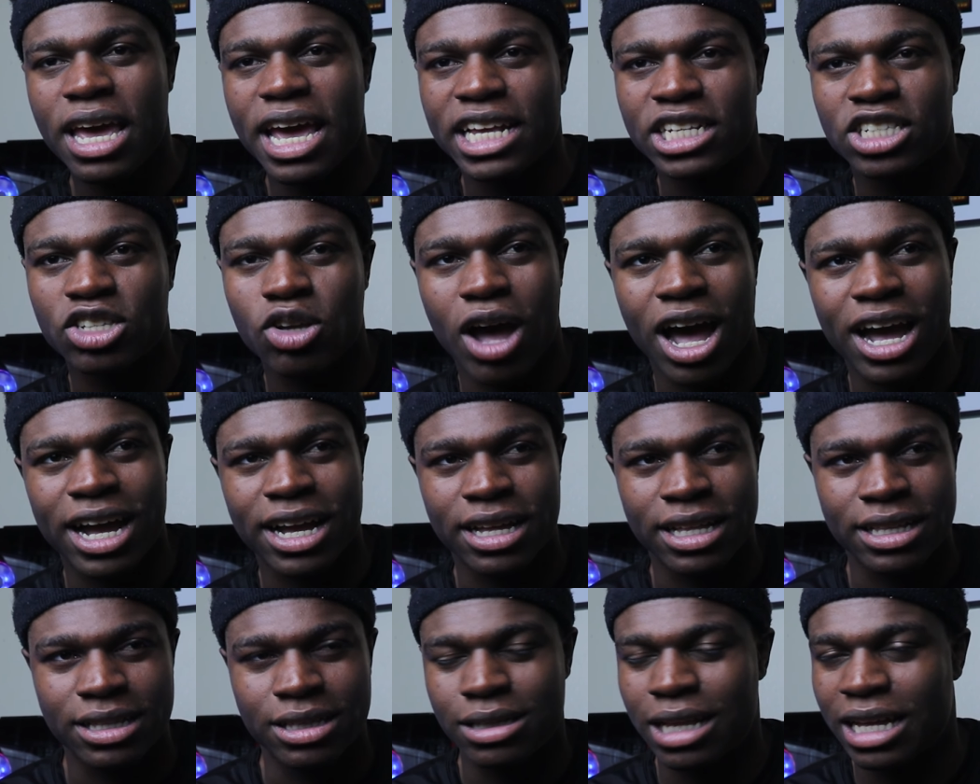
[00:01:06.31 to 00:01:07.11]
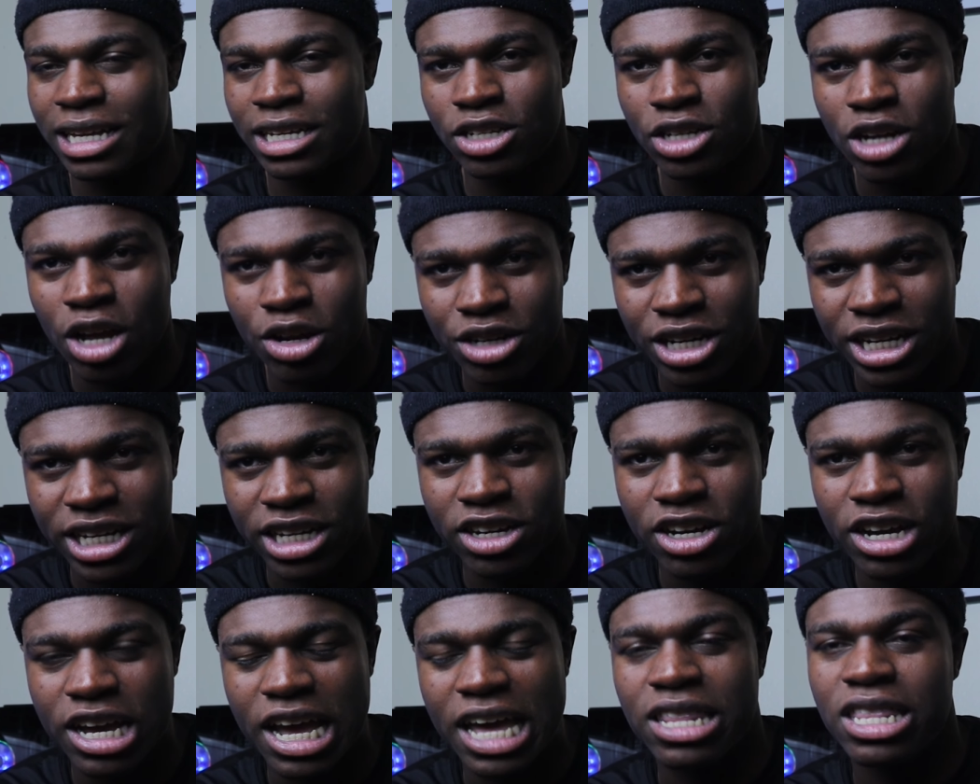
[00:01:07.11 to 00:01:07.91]
And so I like,
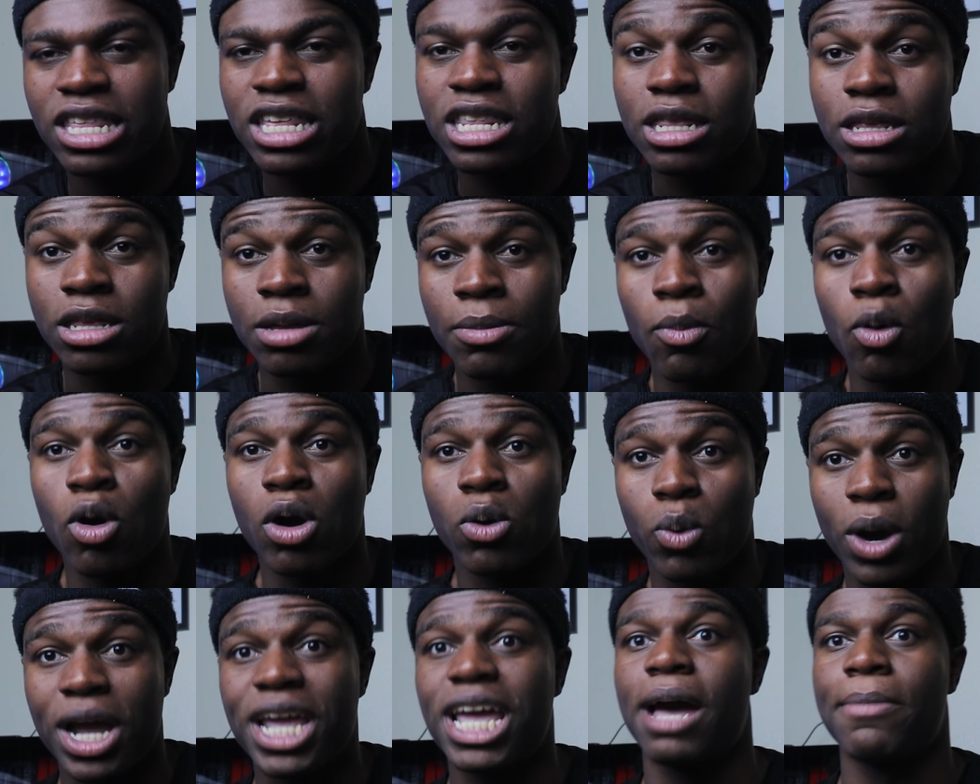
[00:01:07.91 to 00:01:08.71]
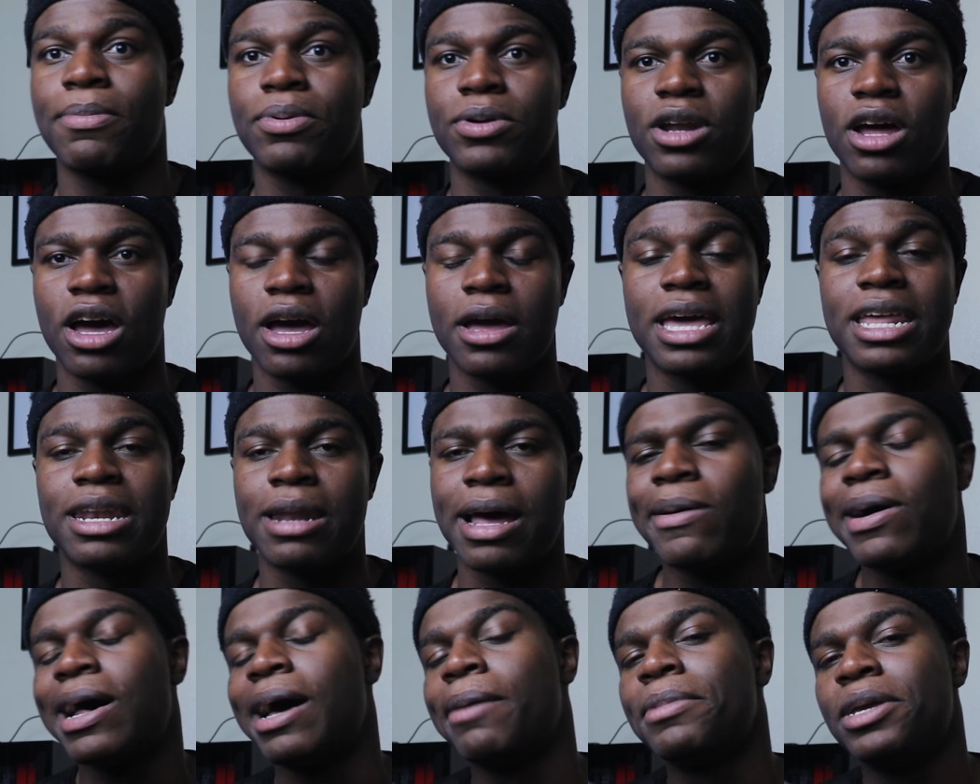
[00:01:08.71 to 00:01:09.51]
did good. And then the more weight I put on, and
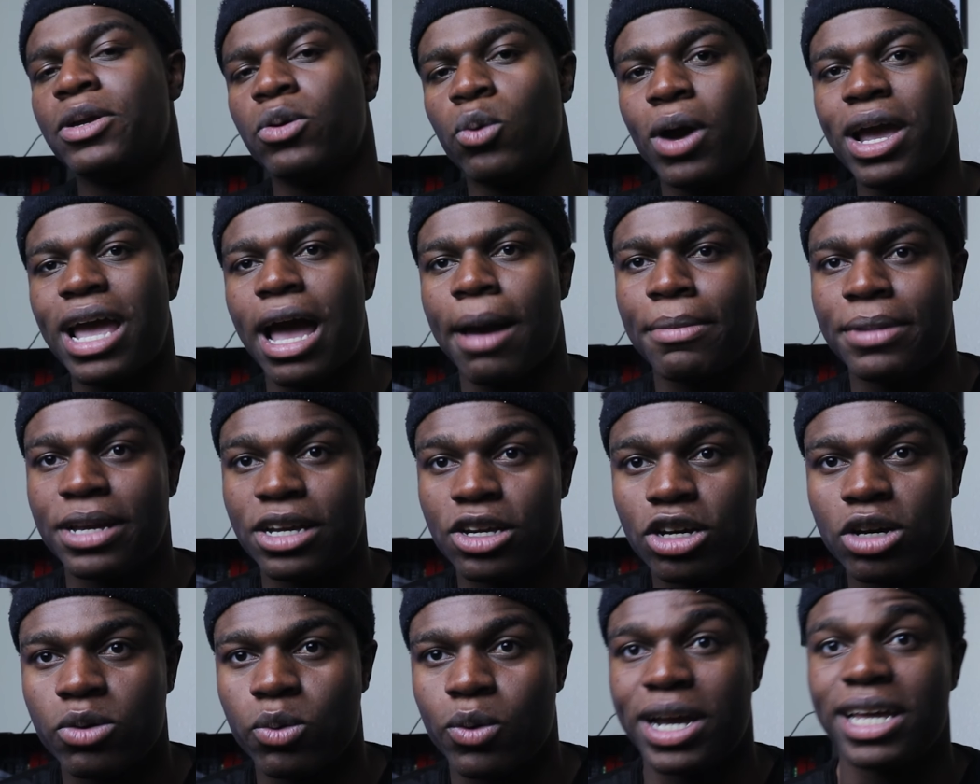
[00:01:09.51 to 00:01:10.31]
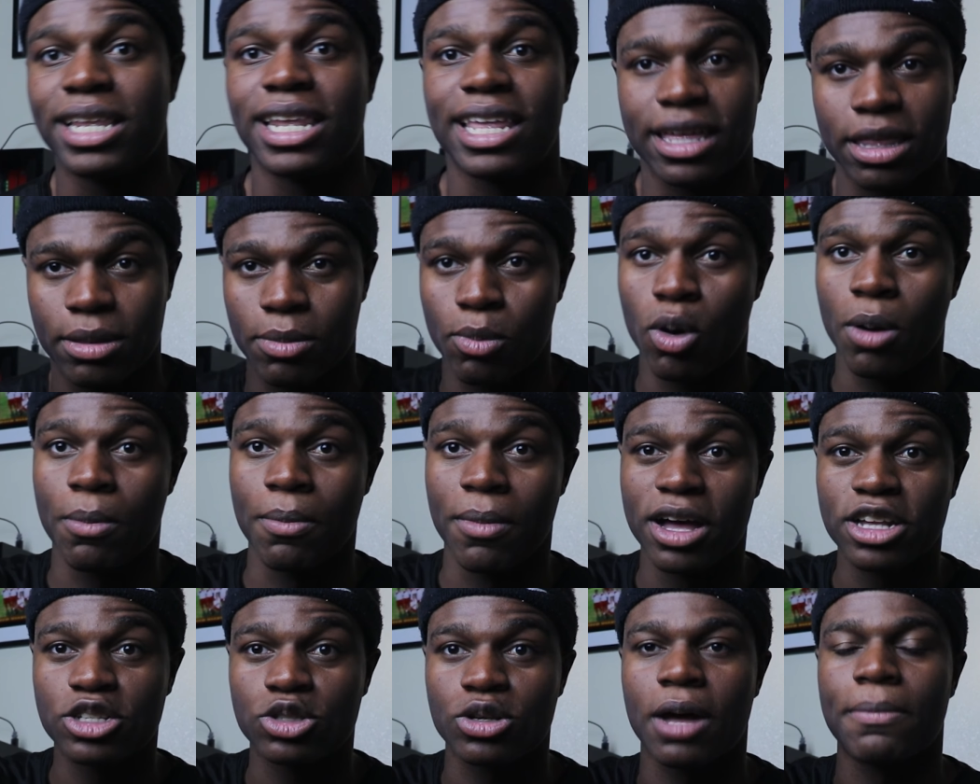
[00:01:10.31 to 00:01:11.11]
when I mean weight, I mean good weight, like the more
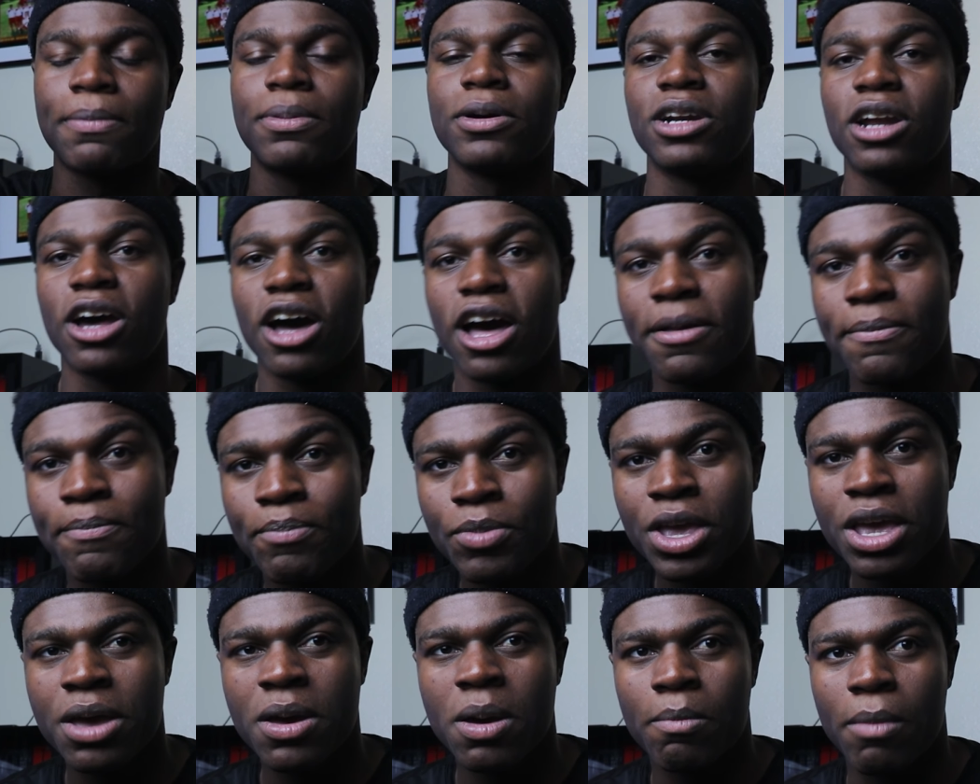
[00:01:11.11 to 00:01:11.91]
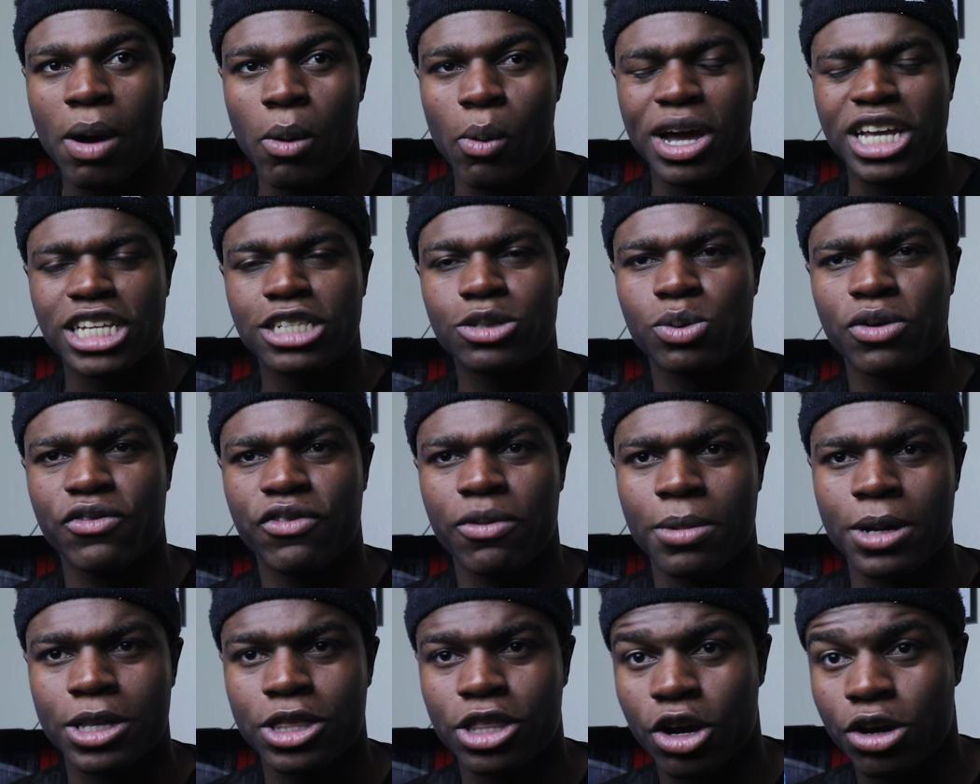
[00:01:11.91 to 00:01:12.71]
muscle I put on, my waist went
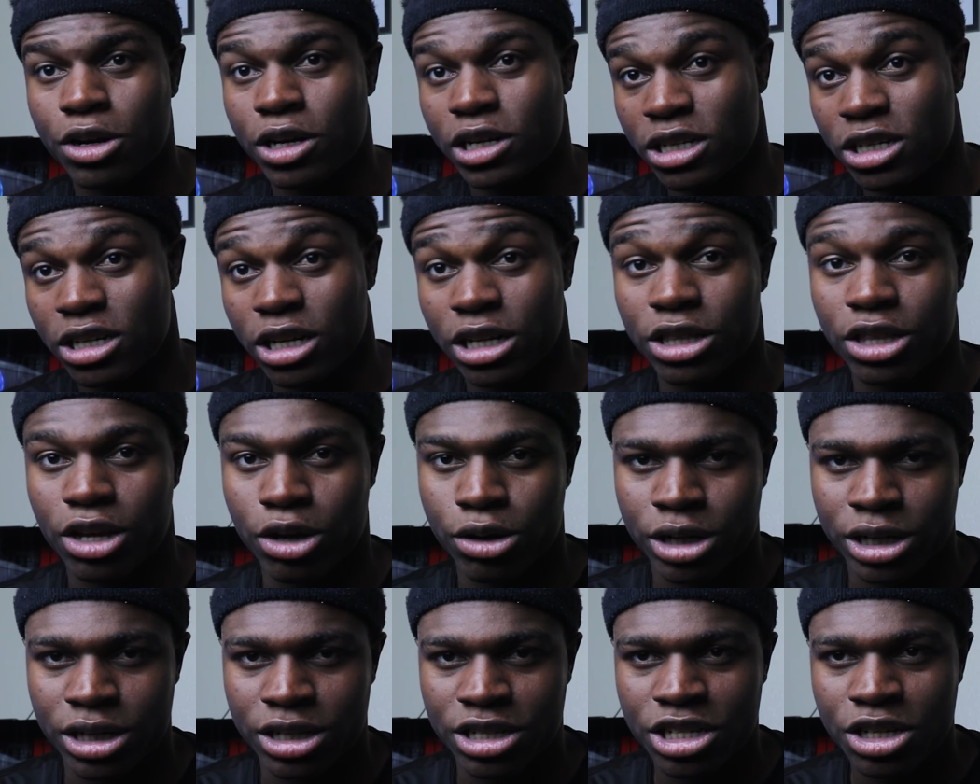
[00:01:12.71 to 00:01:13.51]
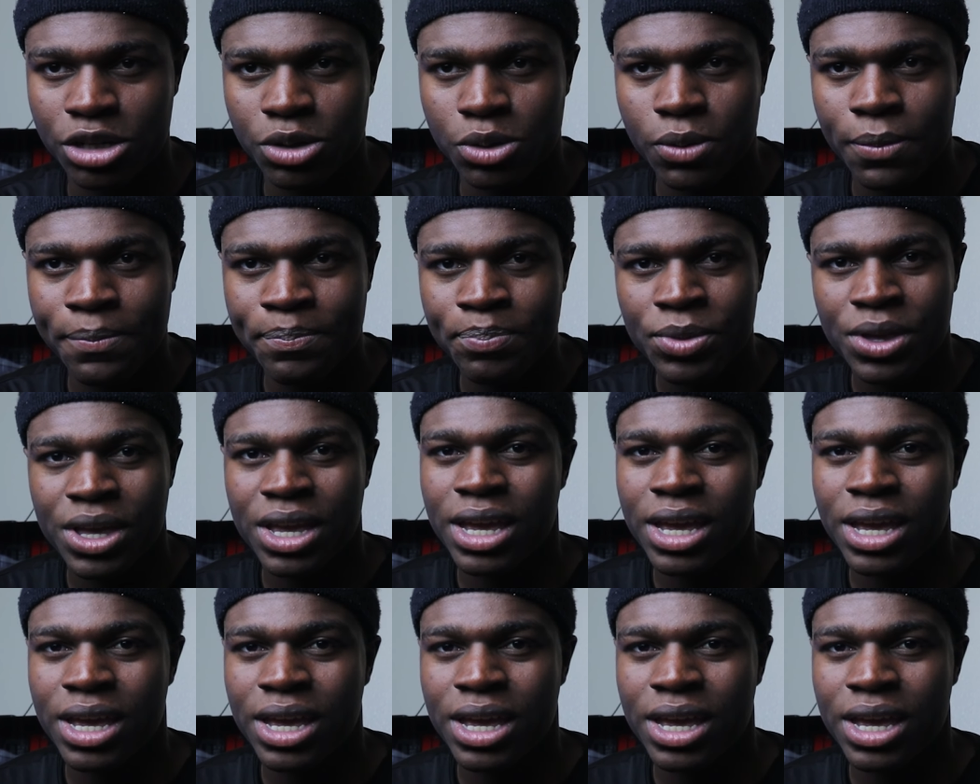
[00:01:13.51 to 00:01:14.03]
from a 30 to a 32.